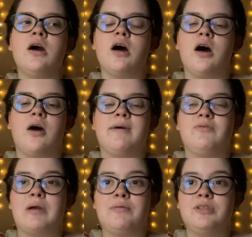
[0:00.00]
Um, I would
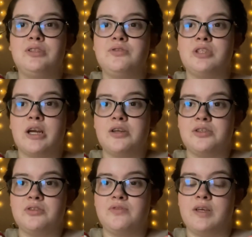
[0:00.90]
probably just use cherry
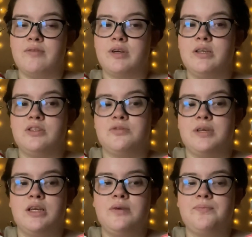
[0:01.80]
juice, flavor it and sweeten
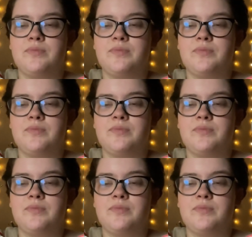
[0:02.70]
it.